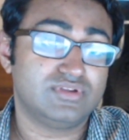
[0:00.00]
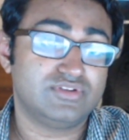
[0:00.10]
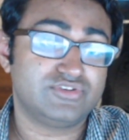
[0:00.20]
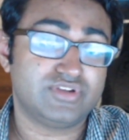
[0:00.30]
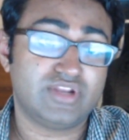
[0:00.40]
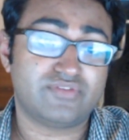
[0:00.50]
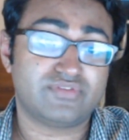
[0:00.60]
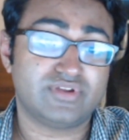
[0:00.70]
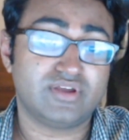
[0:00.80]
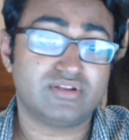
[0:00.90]
She never
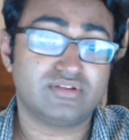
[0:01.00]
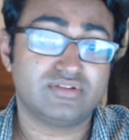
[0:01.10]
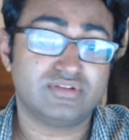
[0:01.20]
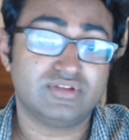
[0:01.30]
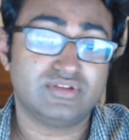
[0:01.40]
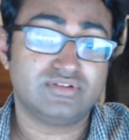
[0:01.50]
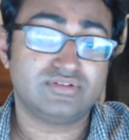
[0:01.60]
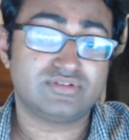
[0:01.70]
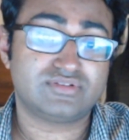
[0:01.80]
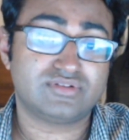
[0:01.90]
done it,
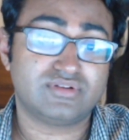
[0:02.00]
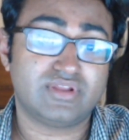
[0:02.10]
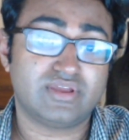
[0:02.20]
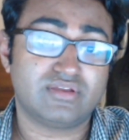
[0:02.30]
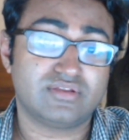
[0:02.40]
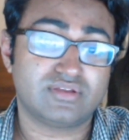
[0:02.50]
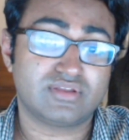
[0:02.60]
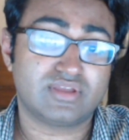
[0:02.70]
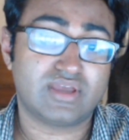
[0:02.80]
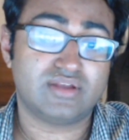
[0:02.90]
just stood there
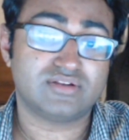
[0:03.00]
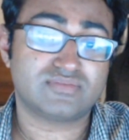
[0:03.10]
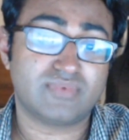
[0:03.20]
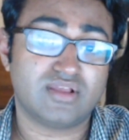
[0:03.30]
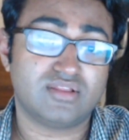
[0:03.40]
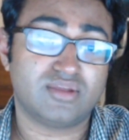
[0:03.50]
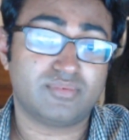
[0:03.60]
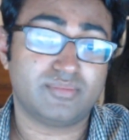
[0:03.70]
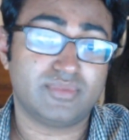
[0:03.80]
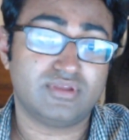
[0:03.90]
kind of smiling up
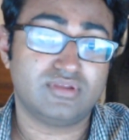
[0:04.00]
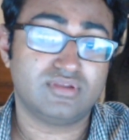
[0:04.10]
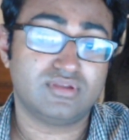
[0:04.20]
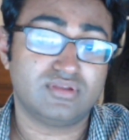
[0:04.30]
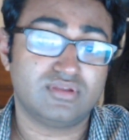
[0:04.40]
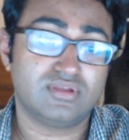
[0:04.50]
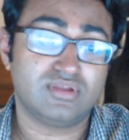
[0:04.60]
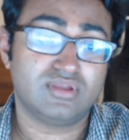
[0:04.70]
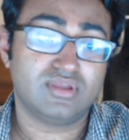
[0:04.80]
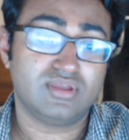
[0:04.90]
at me.
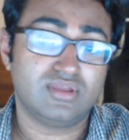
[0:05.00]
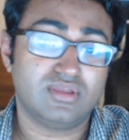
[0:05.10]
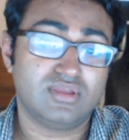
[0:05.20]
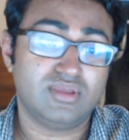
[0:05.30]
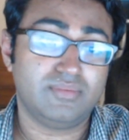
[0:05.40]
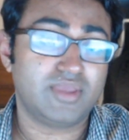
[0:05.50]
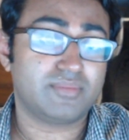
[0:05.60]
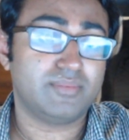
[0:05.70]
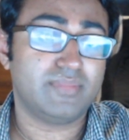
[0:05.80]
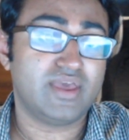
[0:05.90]
It make
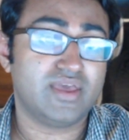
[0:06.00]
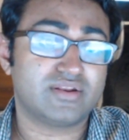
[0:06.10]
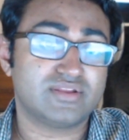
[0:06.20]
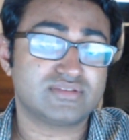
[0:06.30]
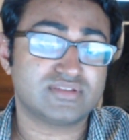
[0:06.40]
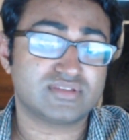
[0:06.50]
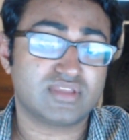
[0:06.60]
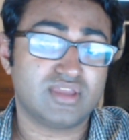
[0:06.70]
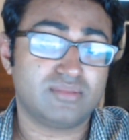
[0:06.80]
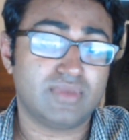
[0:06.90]
me mad, and I says
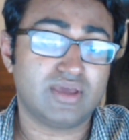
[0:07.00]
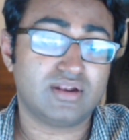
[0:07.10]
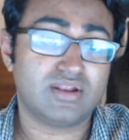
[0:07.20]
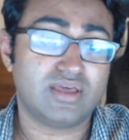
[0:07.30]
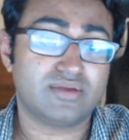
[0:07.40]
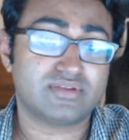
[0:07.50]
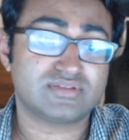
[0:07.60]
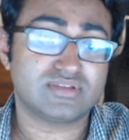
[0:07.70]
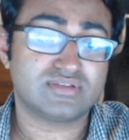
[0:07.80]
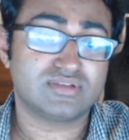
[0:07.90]
again, mighty loud, I
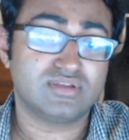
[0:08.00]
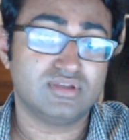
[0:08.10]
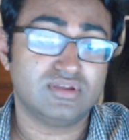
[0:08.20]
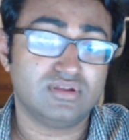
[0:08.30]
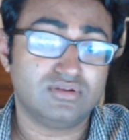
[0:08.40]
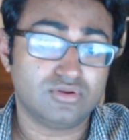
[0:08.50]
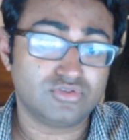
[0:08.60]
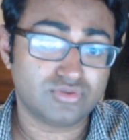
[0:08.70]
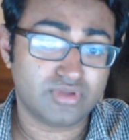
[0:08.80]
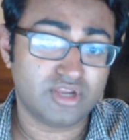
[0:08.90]
says, Don't
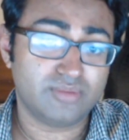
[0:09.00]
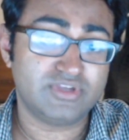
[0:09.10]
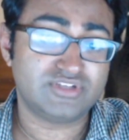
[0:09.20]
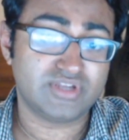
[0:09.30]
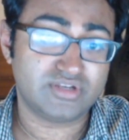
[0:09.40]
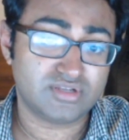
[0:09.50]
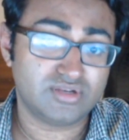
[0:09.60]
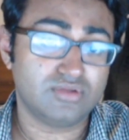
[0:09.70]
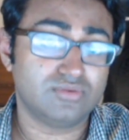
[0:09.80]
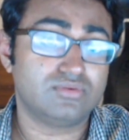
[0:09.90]
you hear me, she to
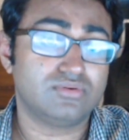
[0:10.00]
do?